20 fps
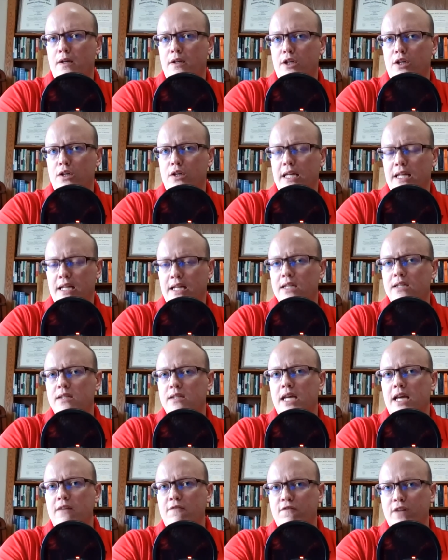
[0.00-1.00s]
it is
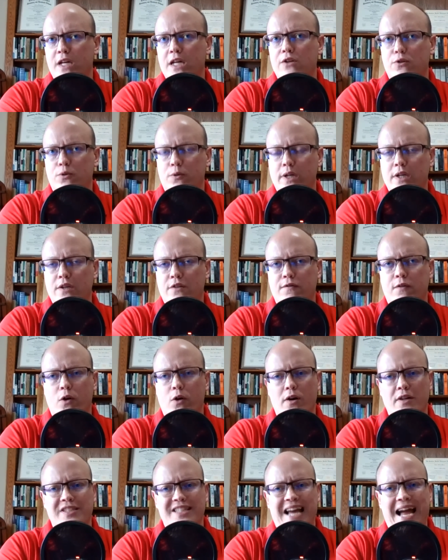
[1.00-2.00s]
a victory as
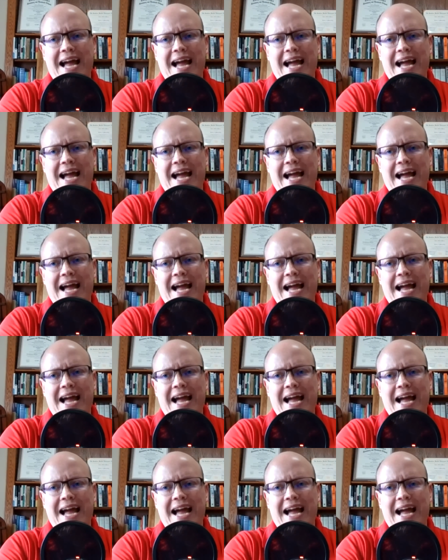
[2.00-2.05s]
far as